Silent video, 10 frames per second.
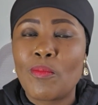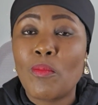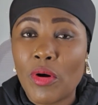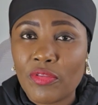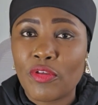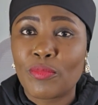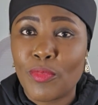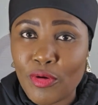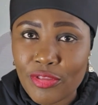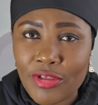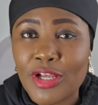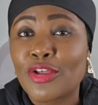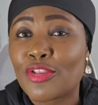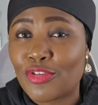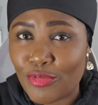month on month
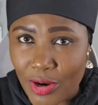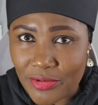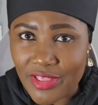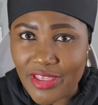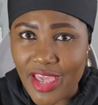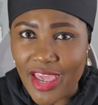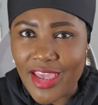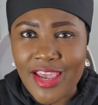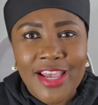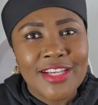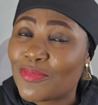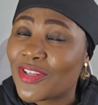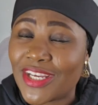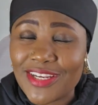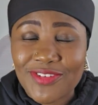throughout the year,
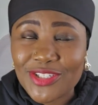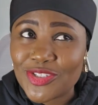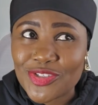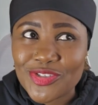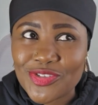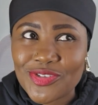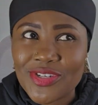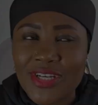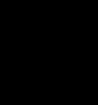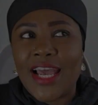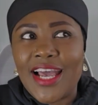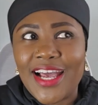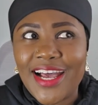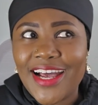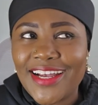something I never used to do.
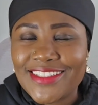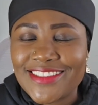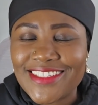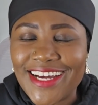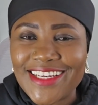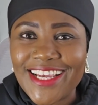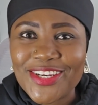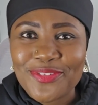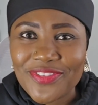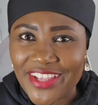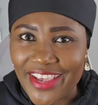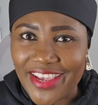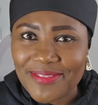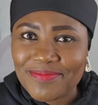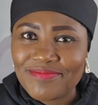And at the end of the
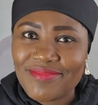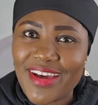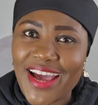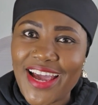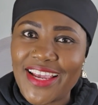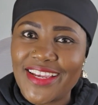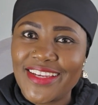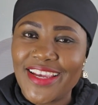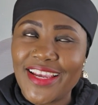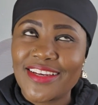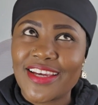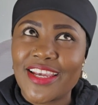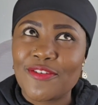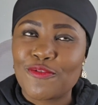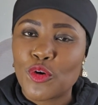year, I gained
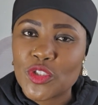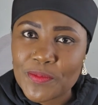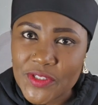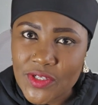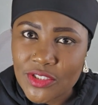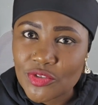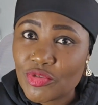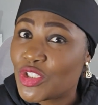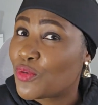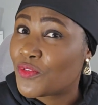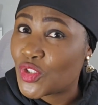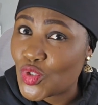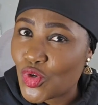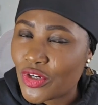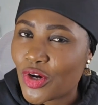a 40% rate of
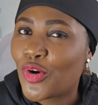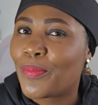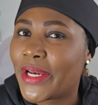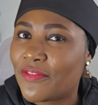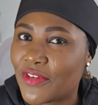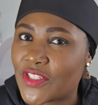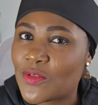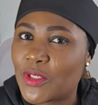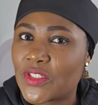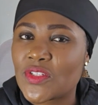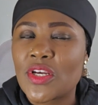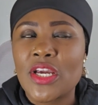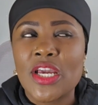return on my investment.